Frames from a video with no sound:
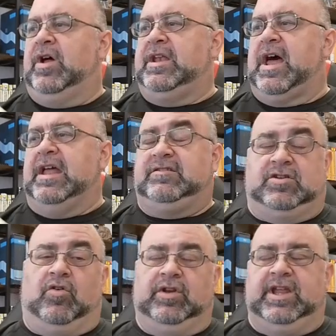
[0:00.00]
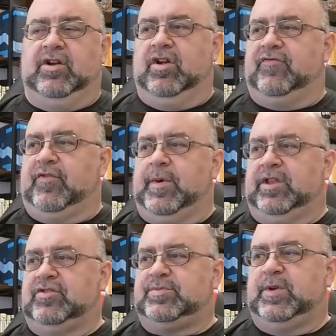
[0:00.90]
don't hear it from others,
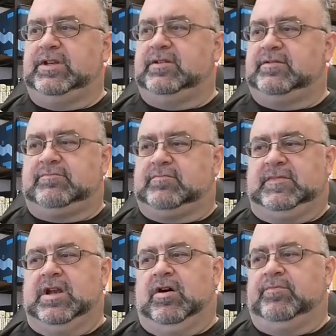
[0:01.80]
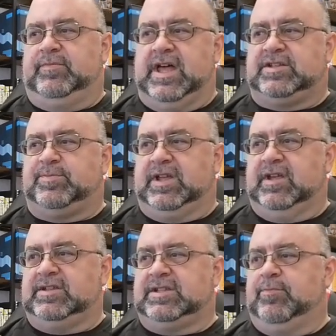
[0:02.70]
but, that's because they
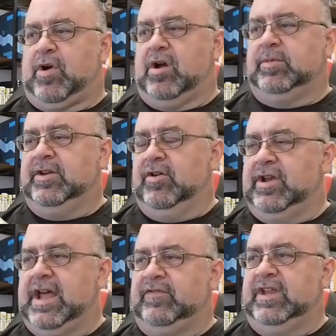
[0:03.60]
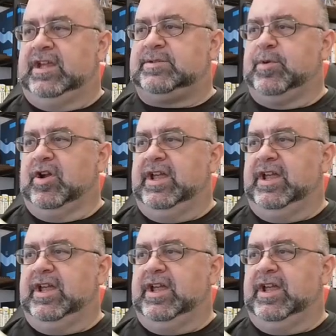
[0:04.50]
probably don't have the experience.